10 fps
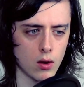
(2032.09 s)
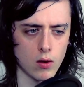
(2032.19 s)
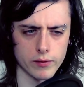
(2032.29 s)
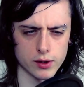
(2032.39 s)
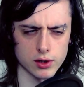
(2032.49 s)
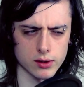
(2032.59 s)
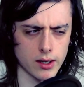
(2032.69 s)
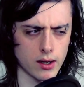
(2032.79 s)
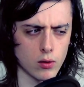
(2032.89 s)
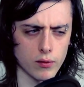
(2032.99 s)
or if it's just
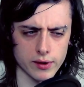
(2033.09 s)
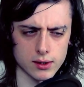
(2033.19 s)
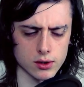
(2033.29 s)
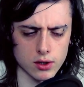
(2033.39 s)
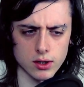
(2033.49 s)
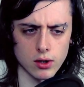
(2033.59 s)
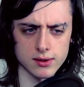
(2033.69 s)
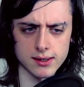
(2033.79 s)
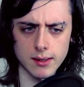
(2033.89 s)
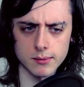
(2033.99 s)
because it looks
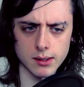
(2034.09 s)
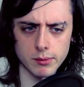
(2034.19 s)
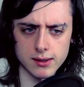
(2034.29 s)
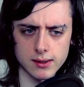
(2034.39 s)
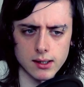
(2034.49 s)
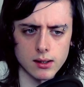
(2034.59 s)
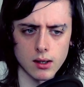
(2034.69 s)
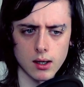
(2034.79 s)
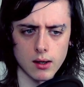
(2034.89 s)
the same as the PC